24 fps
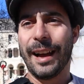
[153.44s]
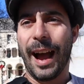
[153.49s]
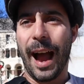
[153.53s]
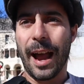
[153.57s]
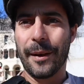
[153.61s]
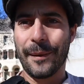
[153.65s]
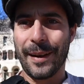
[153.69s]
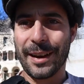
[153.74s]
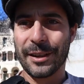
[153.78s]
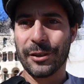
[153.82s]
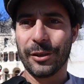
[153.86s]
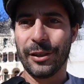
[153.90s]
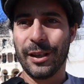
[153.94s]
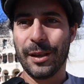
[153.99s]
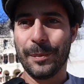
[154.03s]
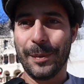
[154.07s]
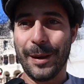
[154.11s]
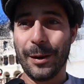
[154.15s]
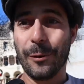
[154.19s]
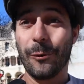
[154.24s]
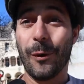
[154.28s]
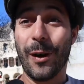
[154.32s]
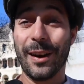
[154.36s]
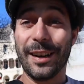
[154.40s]
I've actually
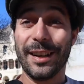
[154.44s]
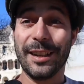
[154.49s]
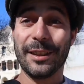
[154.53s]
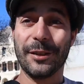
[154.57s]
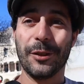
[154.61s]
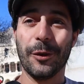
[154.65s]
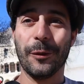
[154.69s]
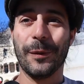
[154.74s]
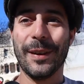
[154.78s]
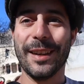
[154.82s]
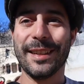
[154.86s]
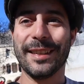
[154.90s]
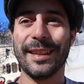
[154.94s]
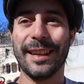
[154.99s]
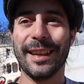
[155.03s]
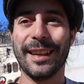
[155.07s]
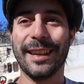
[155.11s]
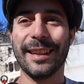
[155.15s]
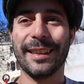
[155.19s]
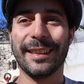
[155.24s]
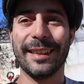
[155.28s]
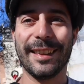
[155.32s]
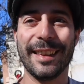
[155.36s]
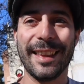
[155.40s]
been wanting to
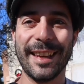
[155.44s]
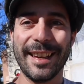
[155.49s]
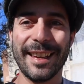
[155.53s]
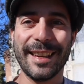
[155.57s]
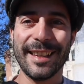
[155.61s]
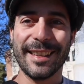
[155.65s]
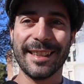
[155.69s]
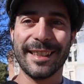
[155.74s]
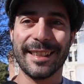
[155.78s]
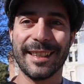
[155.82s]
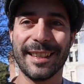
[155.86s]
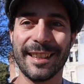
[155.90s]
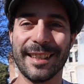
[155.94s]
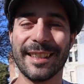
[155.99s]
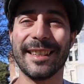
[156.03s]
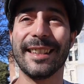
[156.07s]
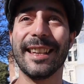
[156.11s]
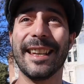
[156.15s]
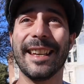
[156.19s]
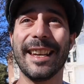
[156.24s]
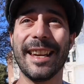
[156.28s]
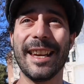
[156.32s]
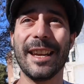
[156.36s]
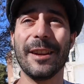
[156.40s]
visit this
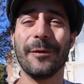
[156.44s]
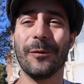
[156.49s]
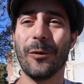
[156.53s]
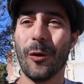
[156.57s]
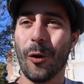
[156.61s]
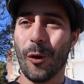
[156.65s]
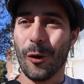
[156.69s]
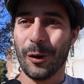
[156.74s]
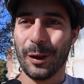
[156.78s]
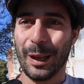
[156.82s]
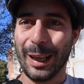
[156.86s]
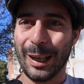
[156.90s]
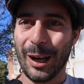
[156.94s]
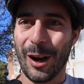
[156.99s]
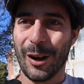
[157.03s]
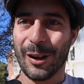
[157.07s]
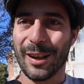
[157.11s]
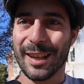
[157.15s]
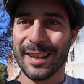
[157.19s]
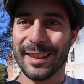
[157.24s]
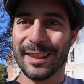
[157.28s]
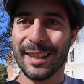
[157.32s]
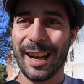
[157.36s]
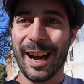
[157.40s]
city for the
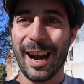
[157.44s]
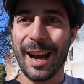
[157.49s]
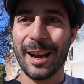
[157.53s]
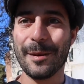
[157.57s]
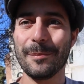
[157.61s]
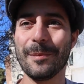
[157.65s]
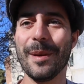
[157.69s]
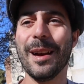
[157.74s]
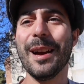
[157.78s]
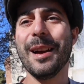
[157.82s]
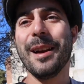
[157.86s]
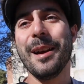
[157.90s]
longest time.